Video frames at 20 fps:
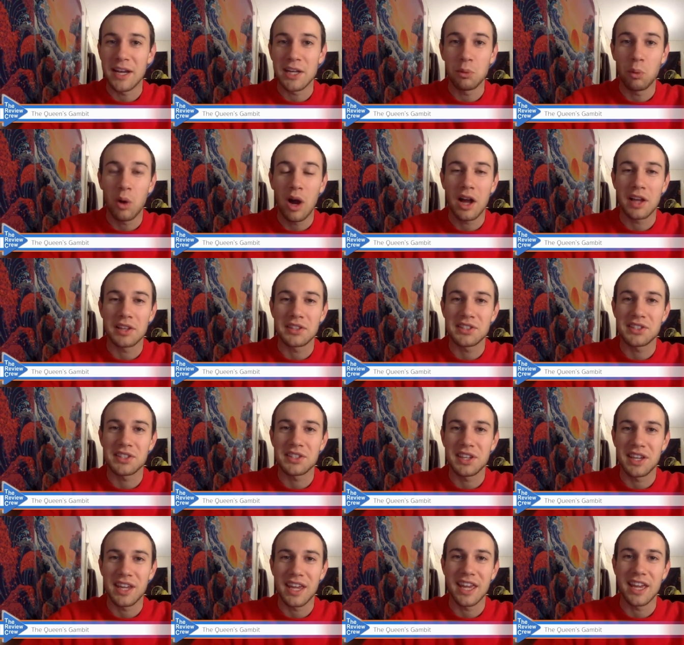Watts
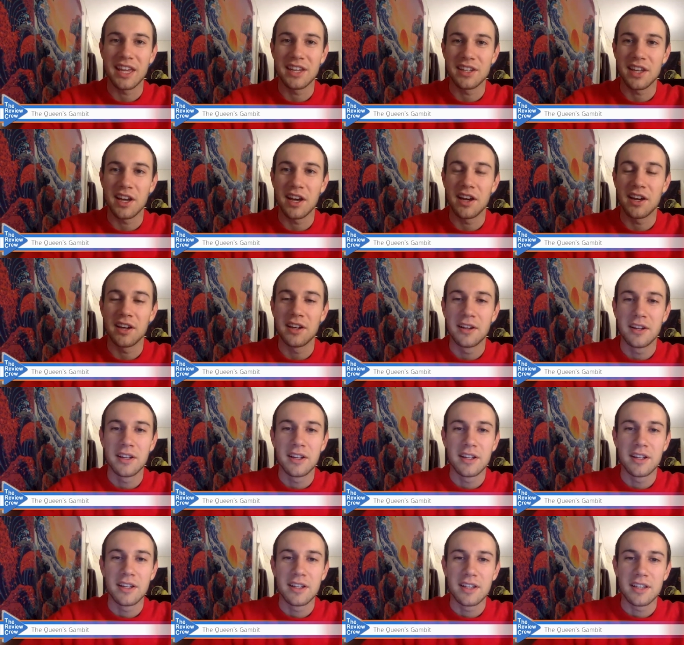and uh,
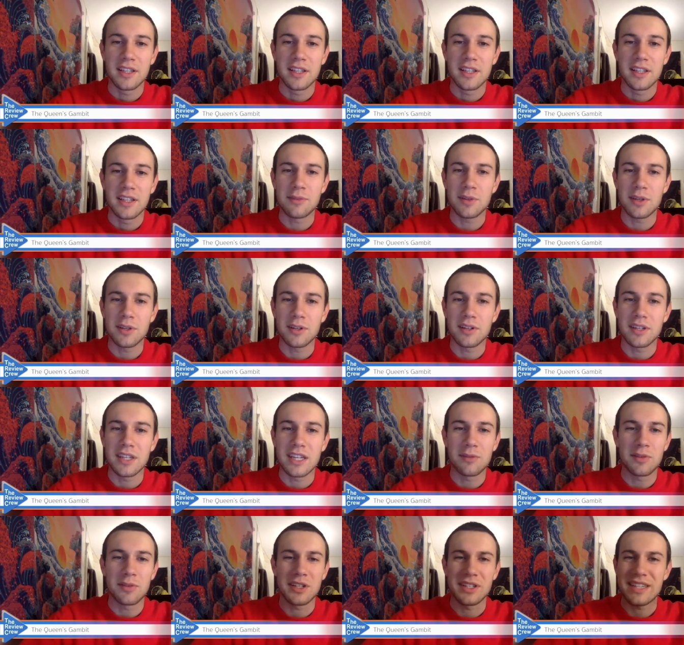even
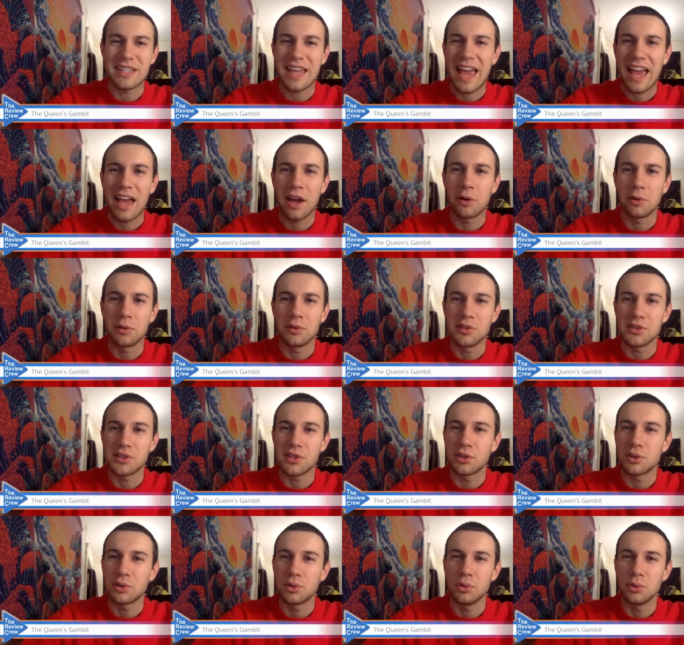even Townes,
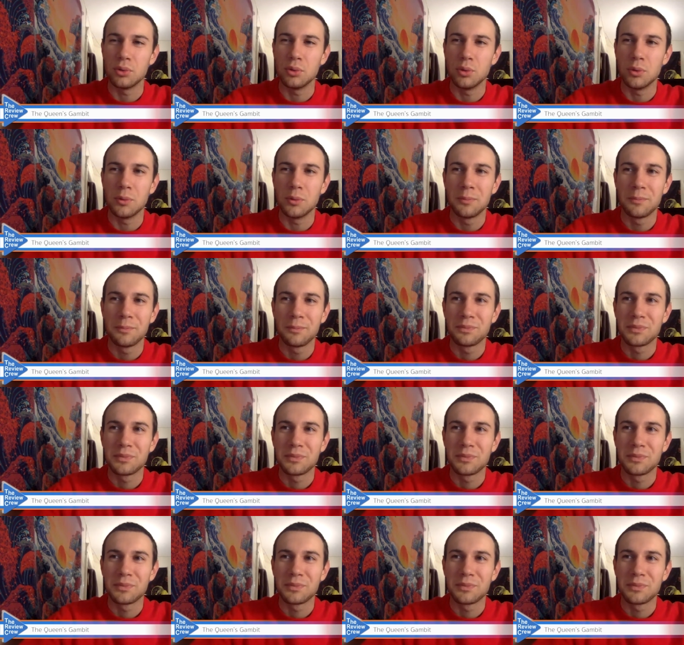who